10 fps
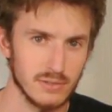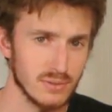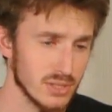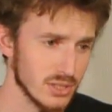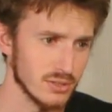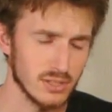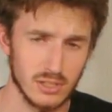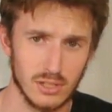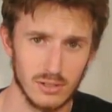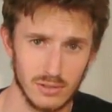which is
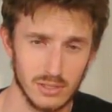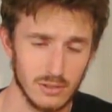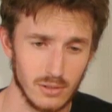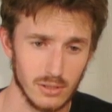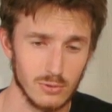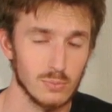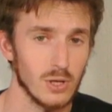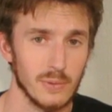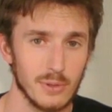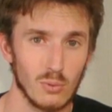currently the oldest, would
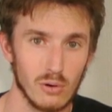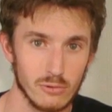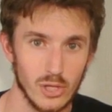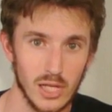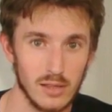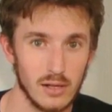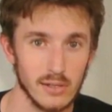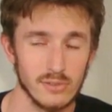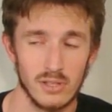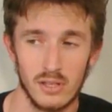probably be the Wolverine
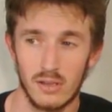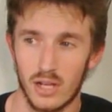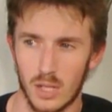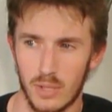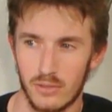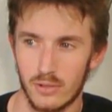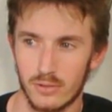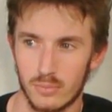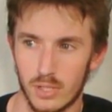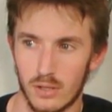claws, and I made
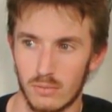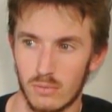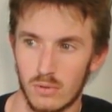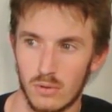those about